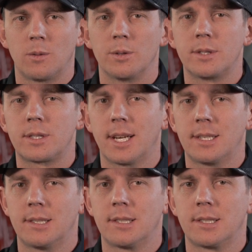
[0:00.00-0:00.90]
We'll
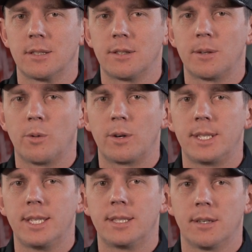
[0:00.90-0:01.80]
discuss this in a little more
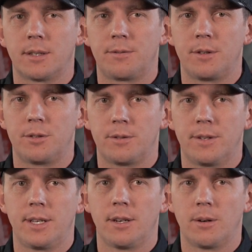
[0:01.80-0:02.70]
detail in a future
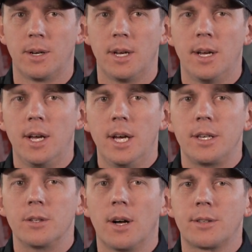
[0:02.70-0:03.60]
video.
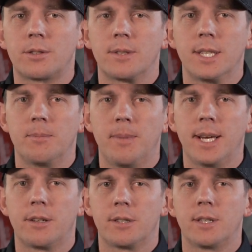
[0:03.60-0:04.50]
You'll also need to
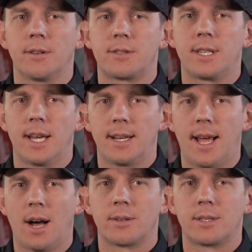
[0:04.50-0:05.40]
make yourself stand
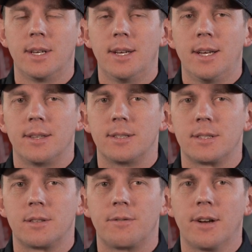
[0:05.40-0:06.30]
out. This
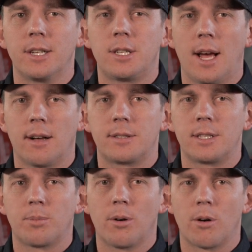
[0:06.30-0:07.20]
is a very
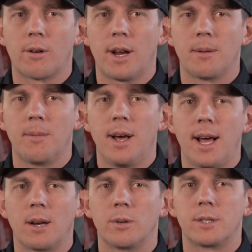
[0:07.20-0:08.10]
challenging program
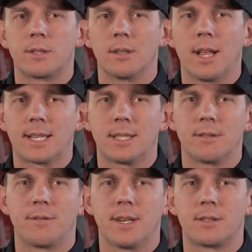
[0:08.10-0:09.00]
and we're
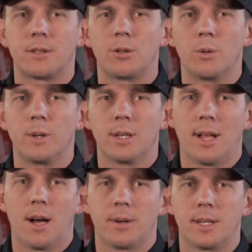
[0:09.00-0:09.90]
selective as to who we
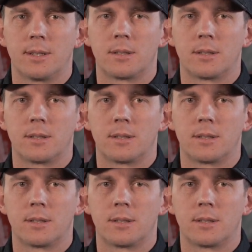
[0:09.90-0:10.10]
allow in.